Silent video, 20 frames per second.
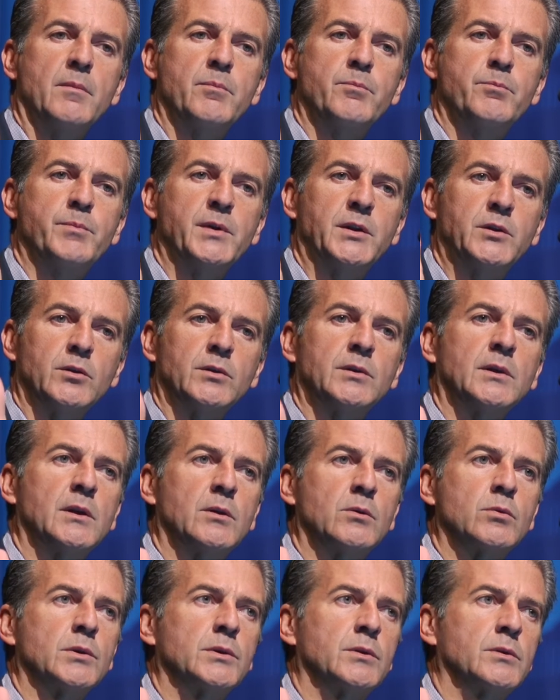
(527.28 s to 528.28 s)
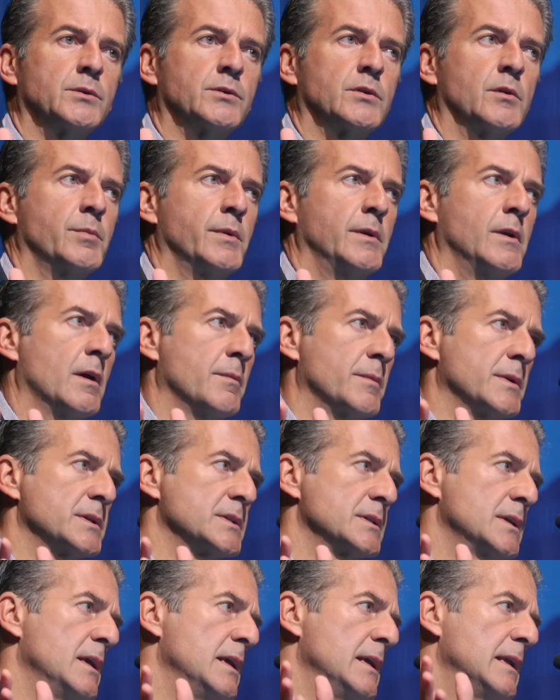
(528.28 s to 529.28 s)
pituitary
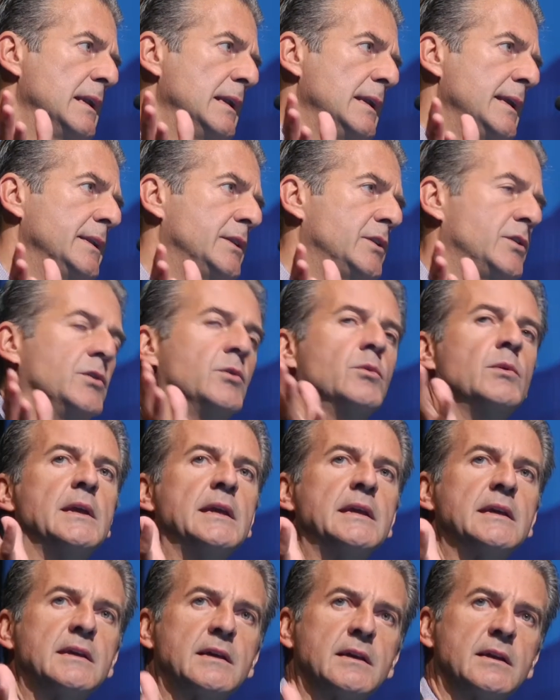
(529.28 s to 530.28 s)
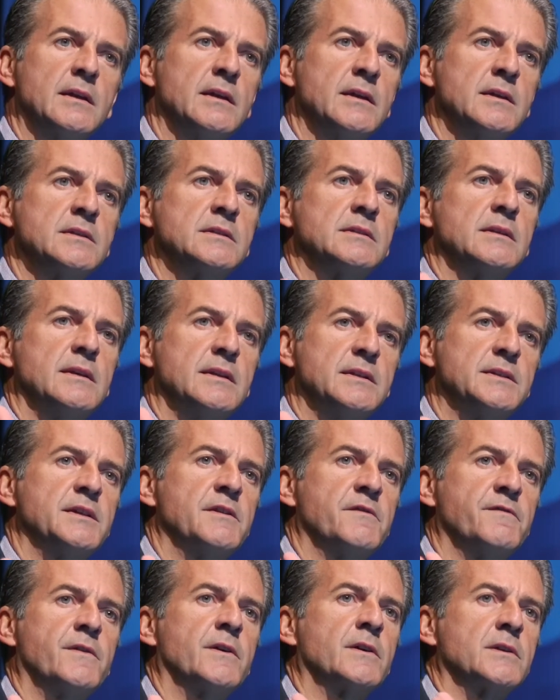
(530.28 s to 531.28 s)
corticotropinomas lead to increased
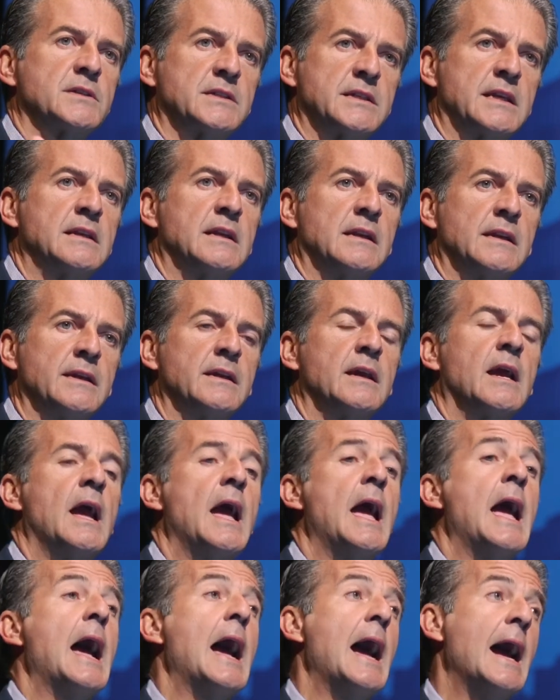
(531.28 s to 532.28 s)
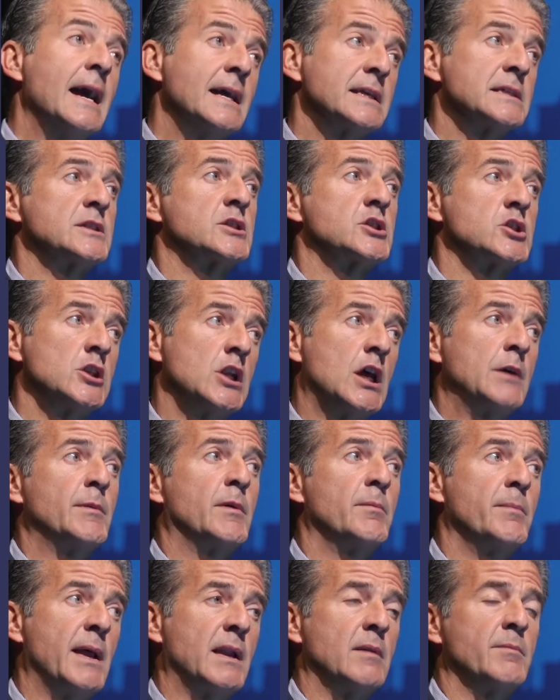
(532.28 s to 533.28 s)
EGFR signaling, as Shlomo
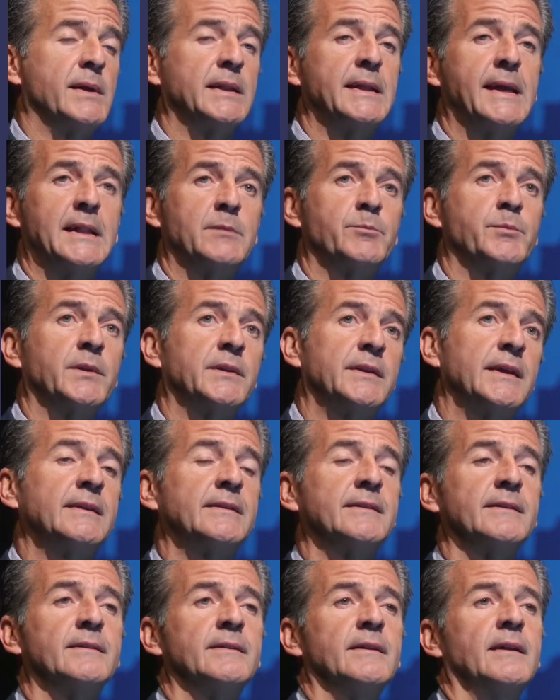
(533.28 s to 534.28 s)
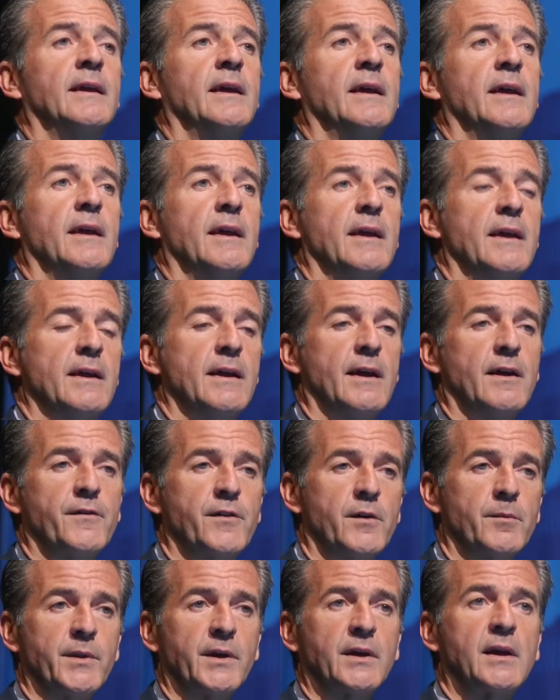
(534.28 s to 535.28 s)
Melman had predicted
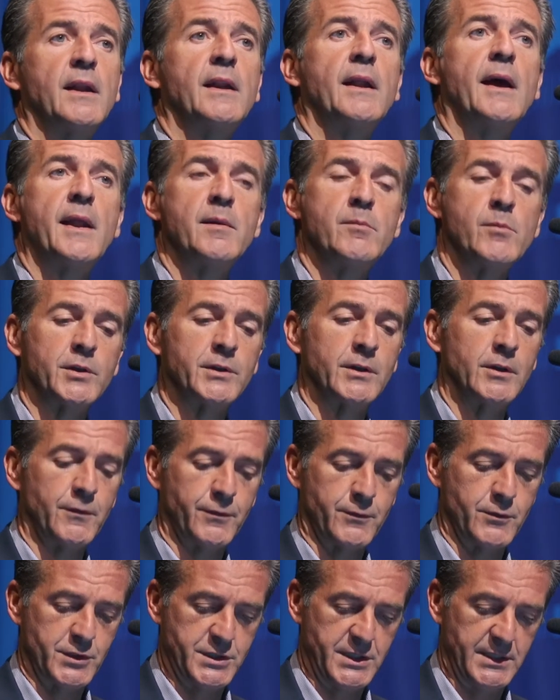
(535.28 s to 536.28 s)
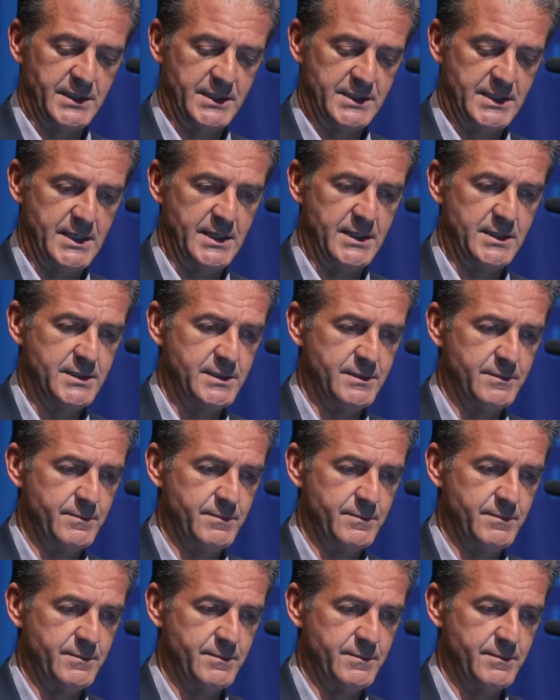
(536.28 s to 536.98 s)
from the Carney model of Cushing disease.